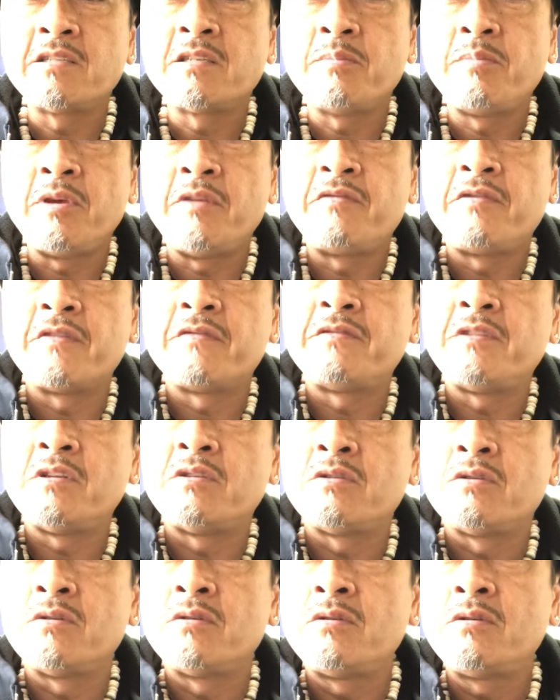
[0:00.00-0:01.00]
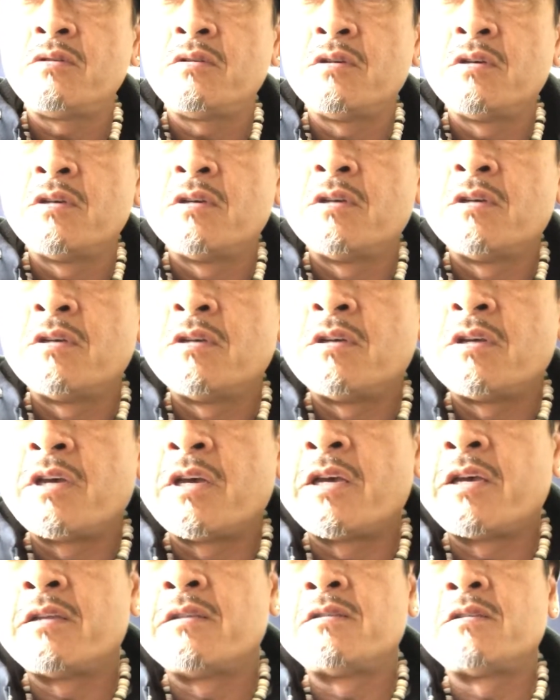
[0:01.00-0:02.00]
the B52,
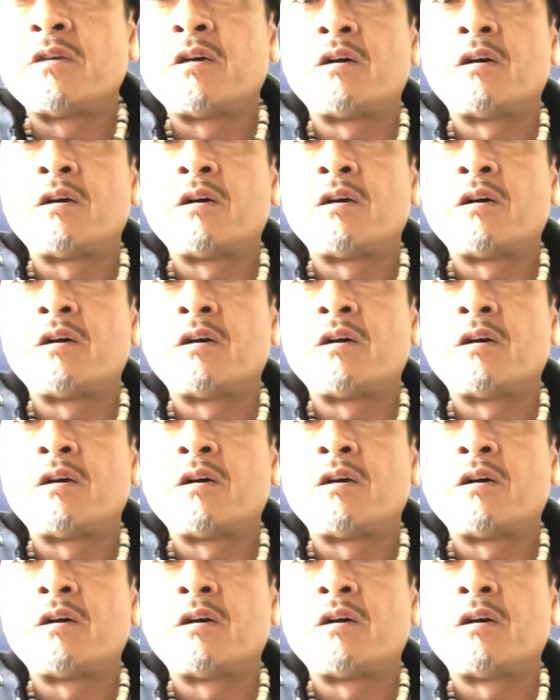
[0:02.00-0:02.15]
and